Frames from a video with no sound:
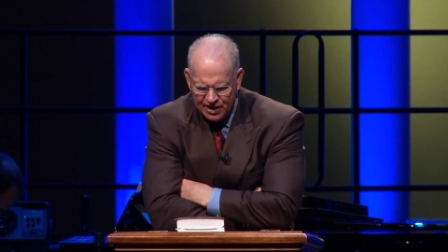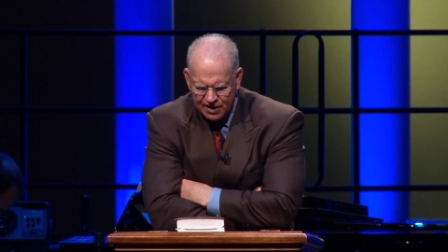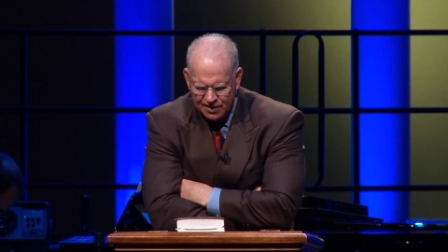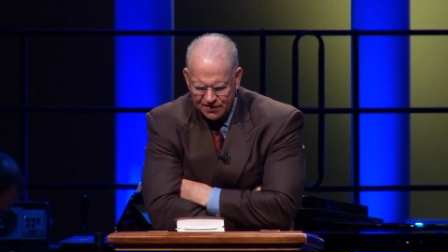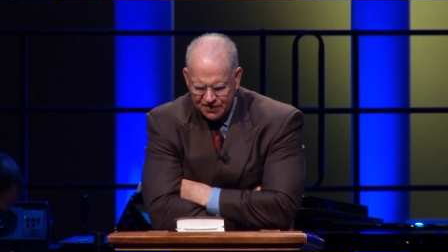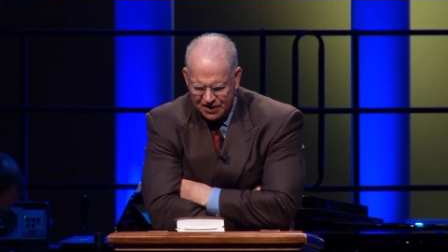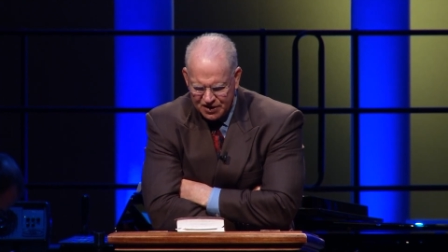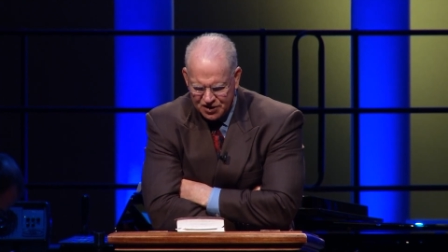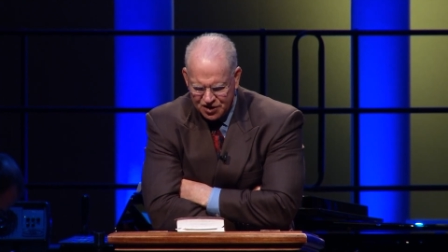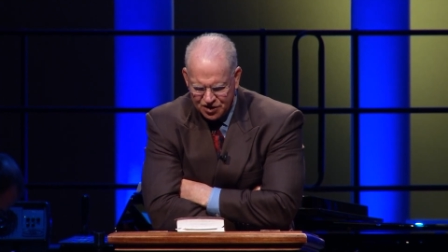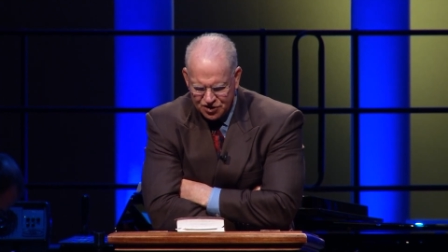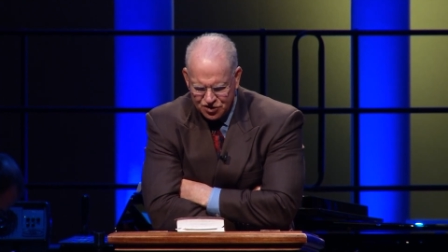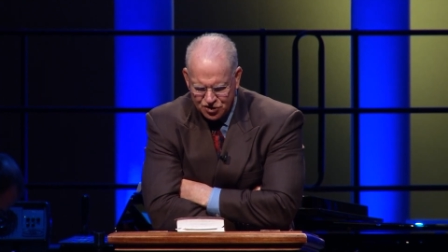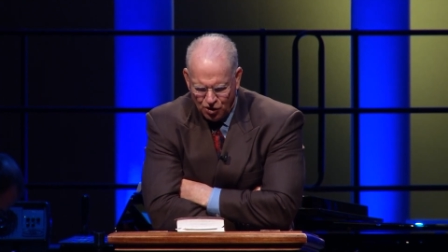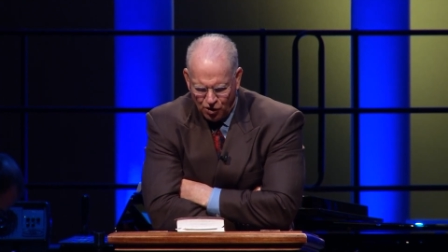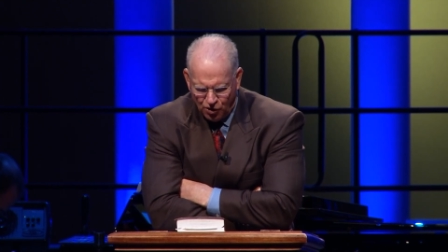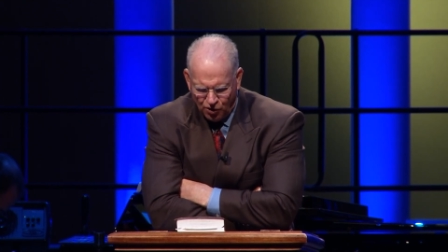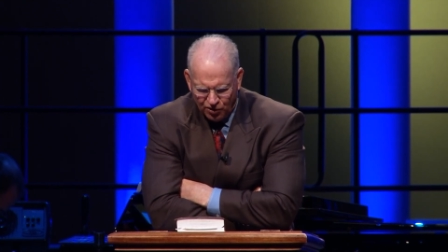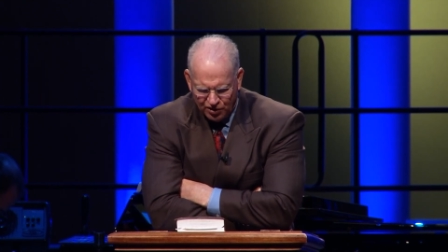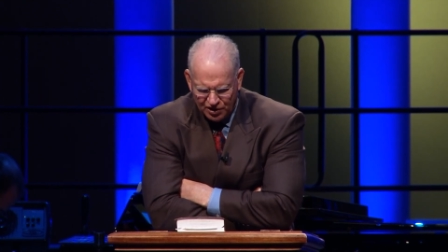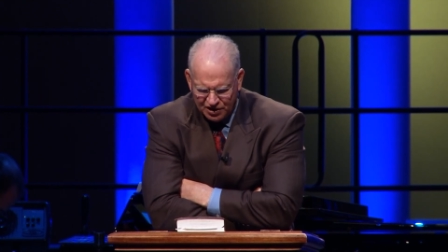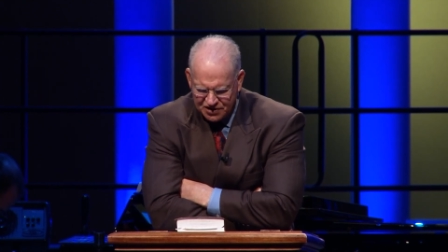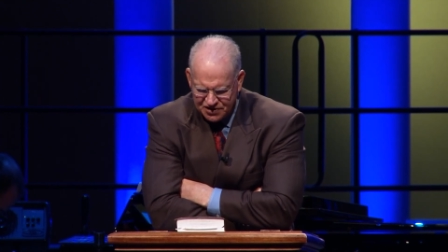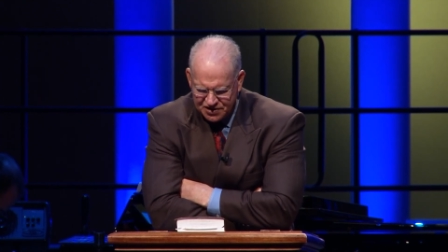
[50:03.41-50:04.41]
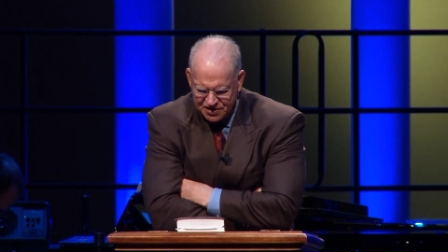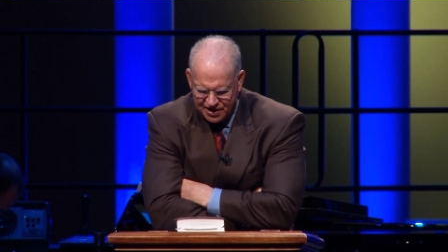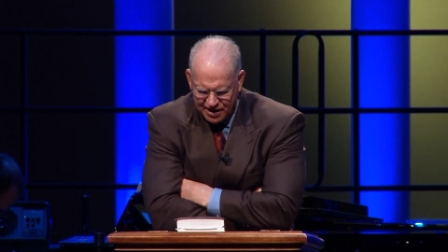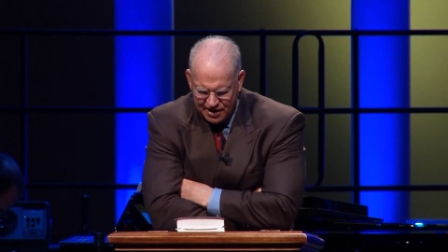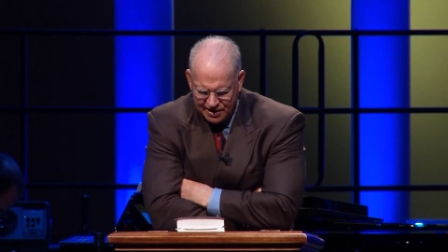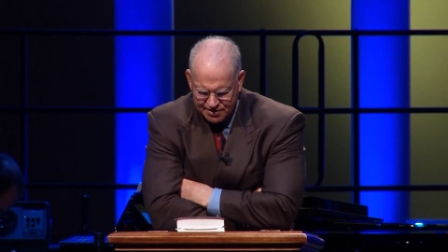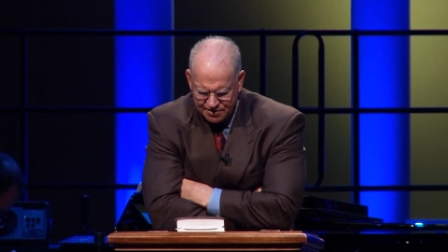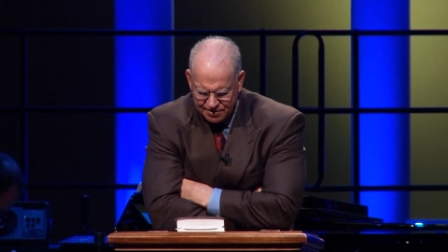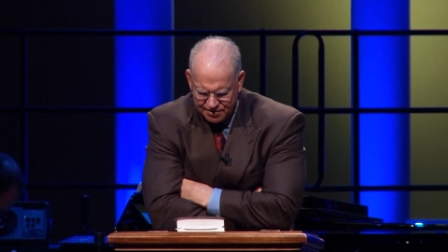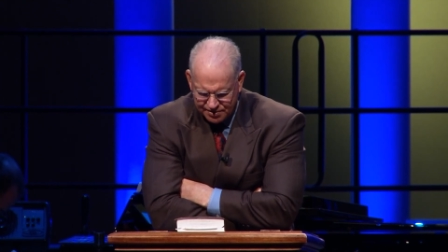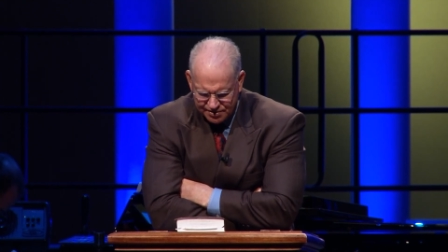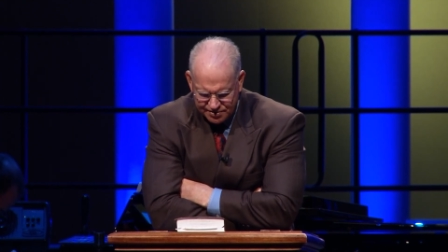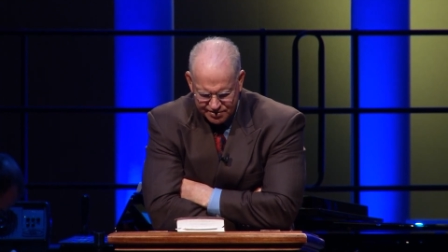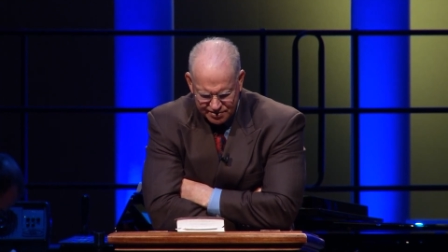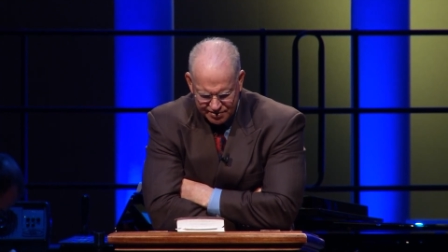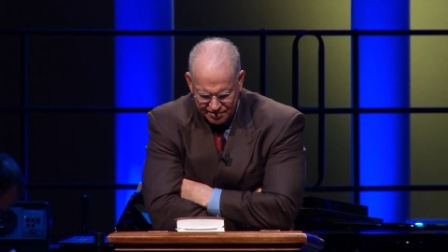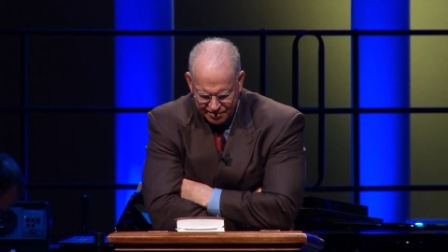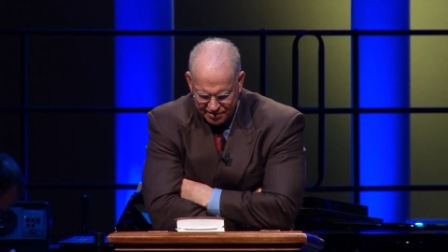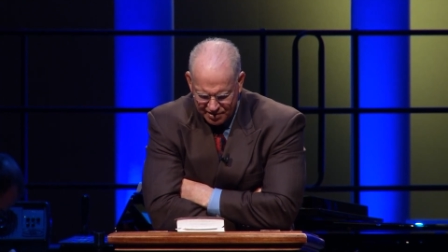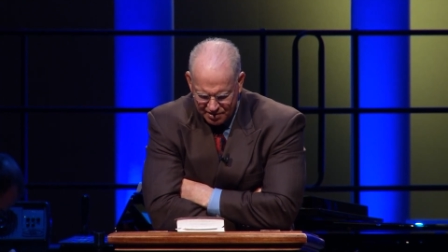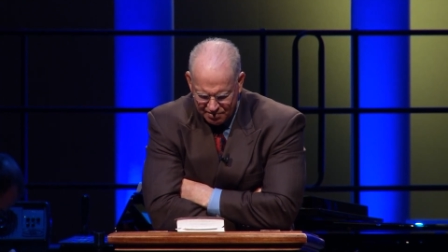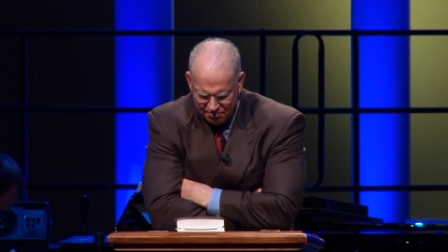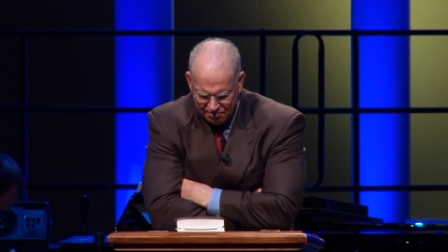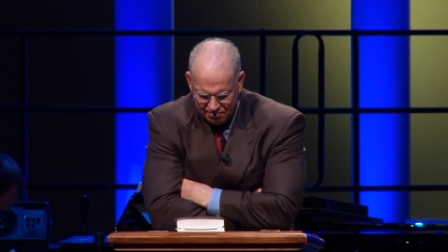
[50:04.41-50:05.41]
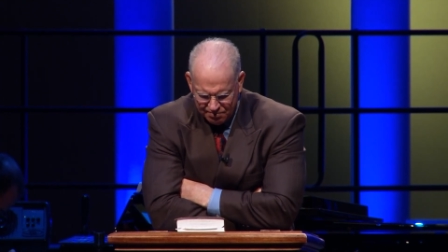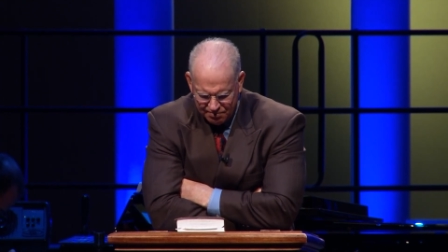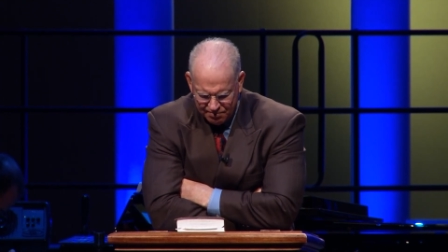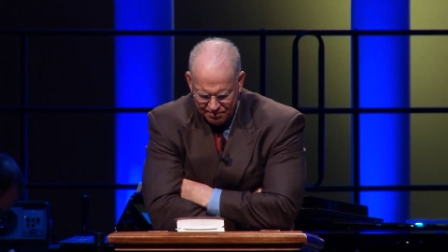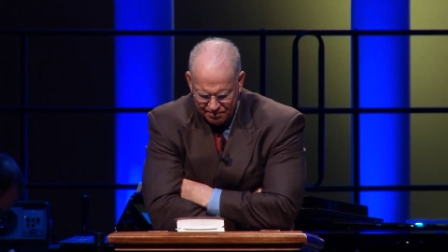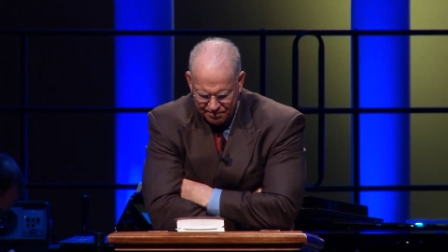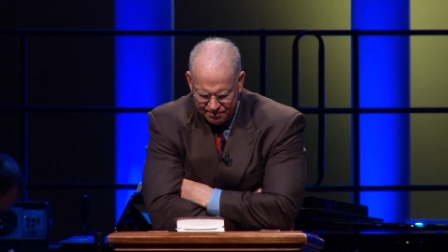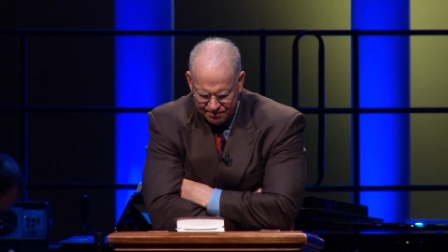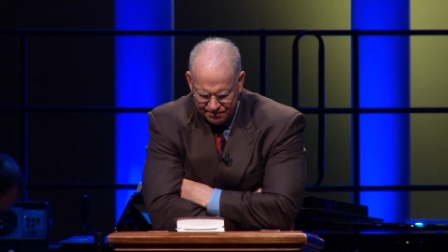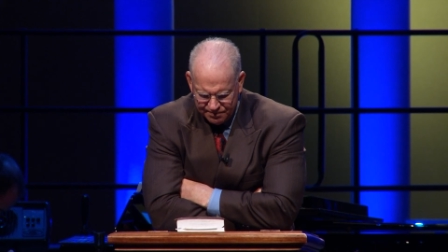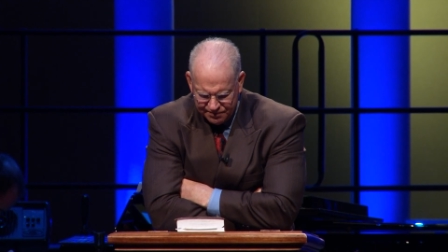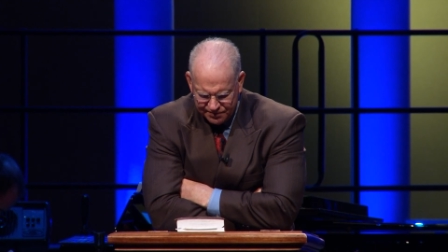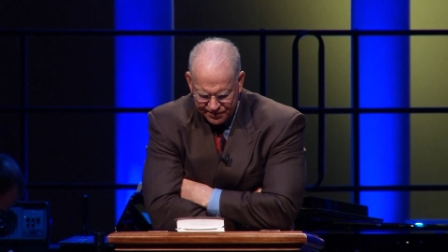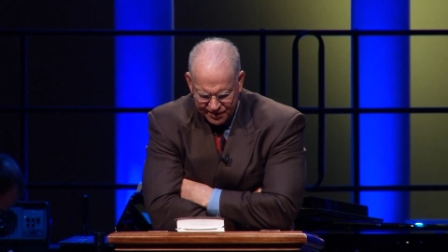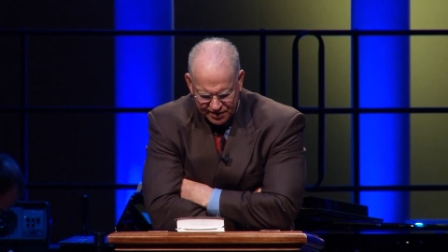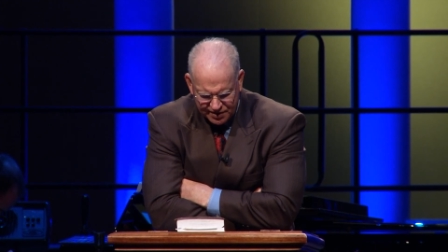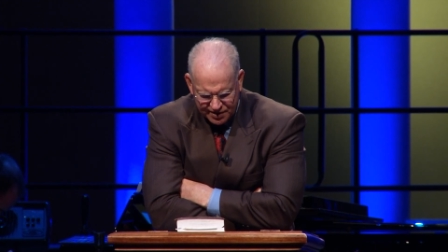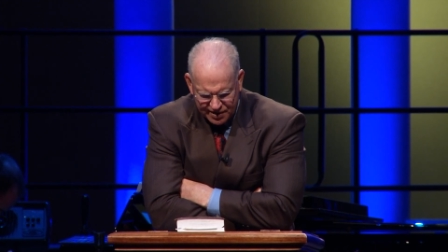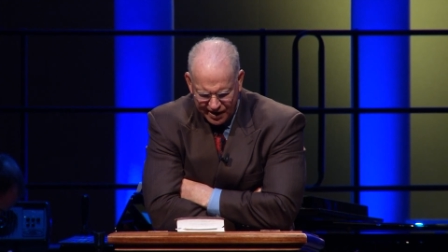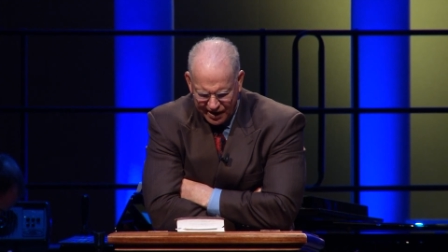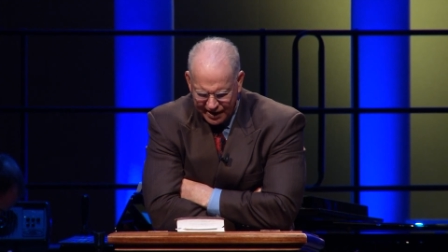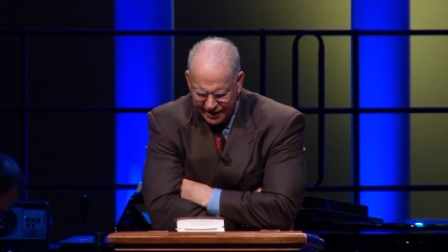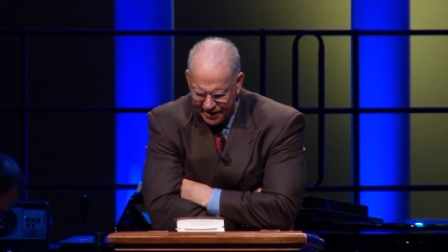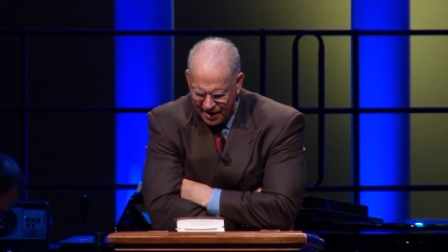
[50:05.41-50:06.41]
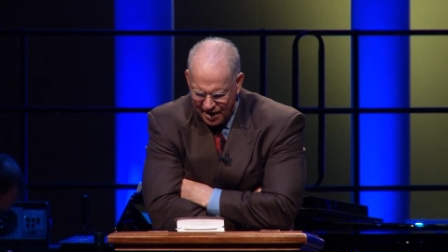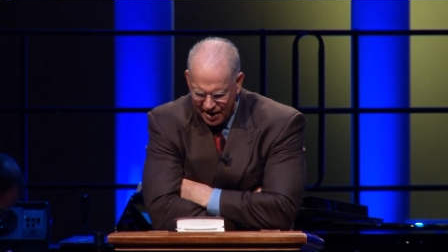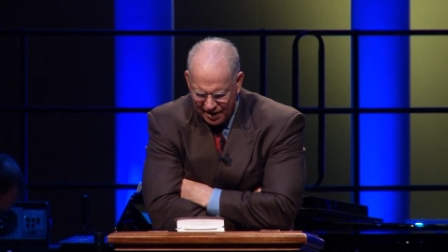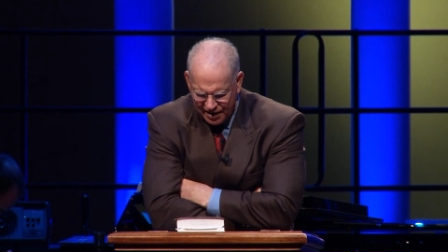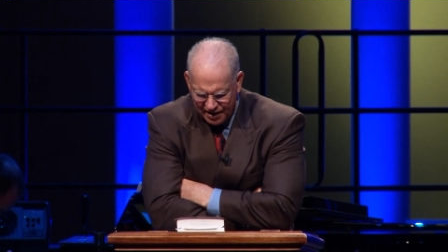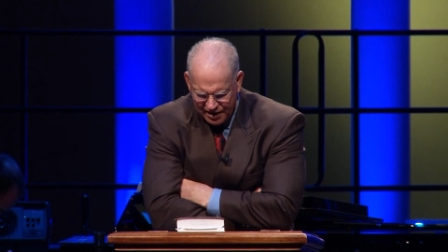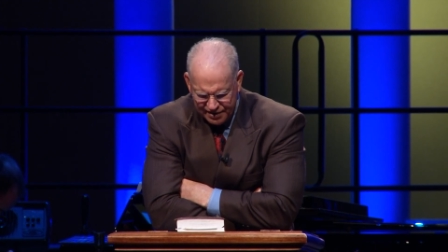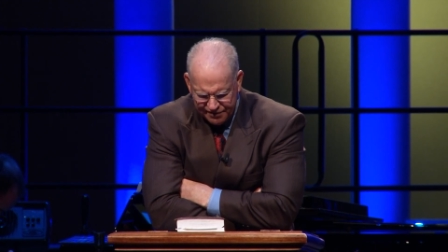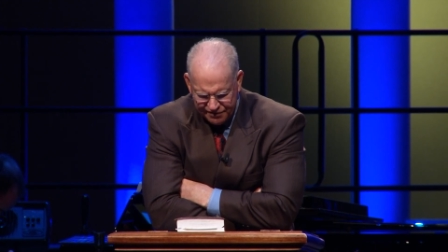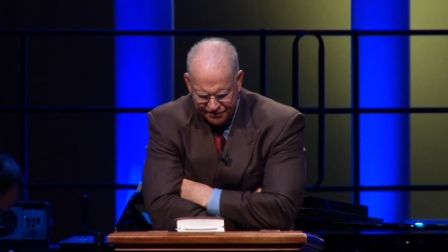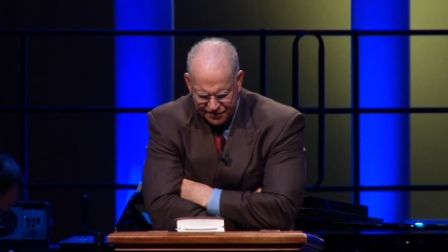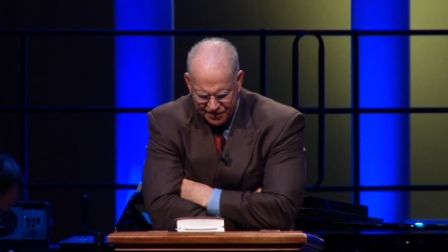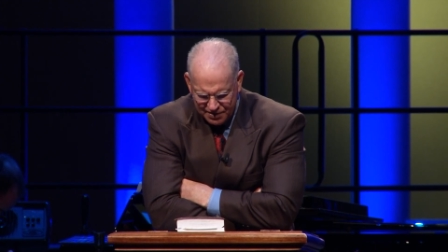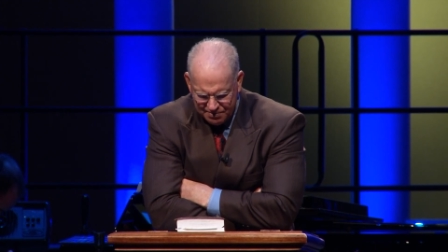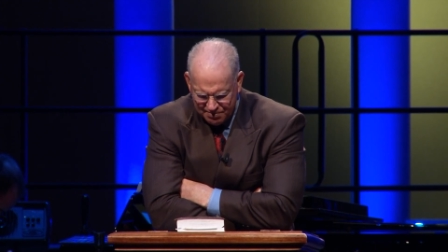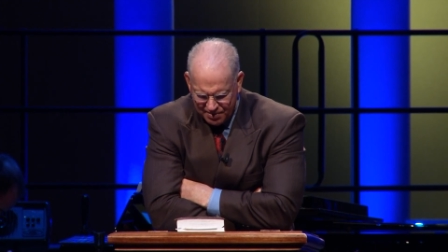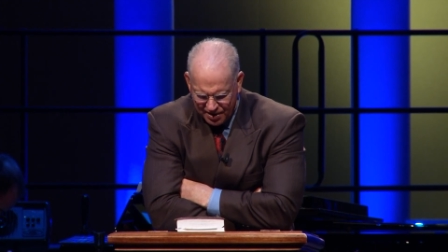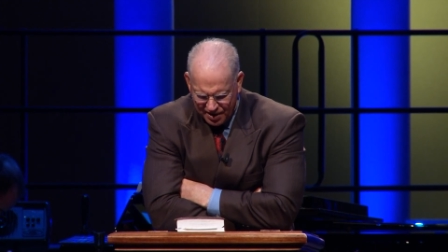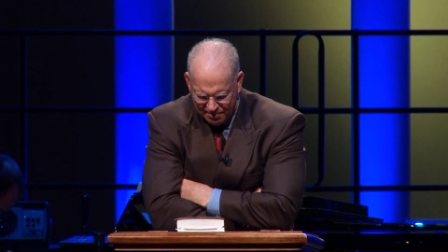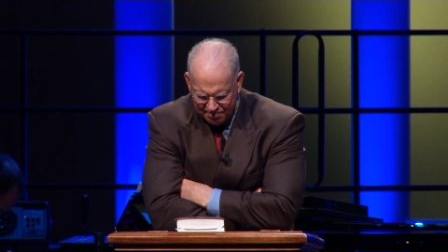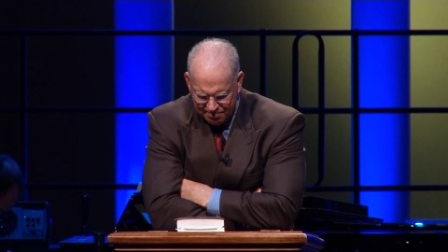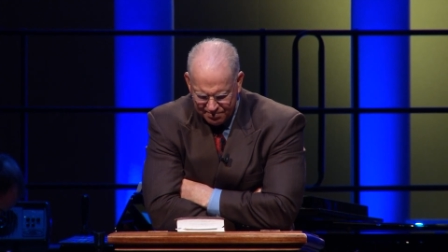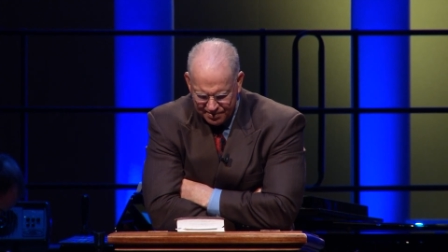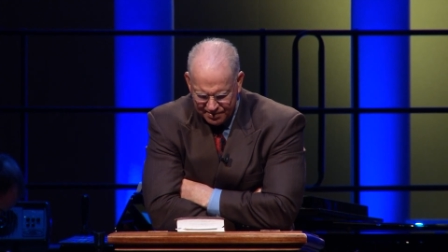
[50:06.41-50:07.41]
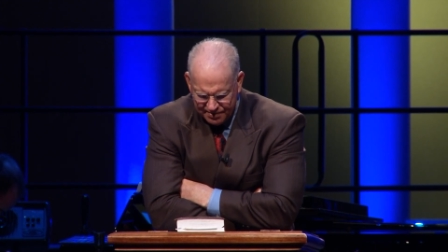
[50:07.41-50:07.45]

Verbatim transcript: than just horizontal to them, that cannot lift them up,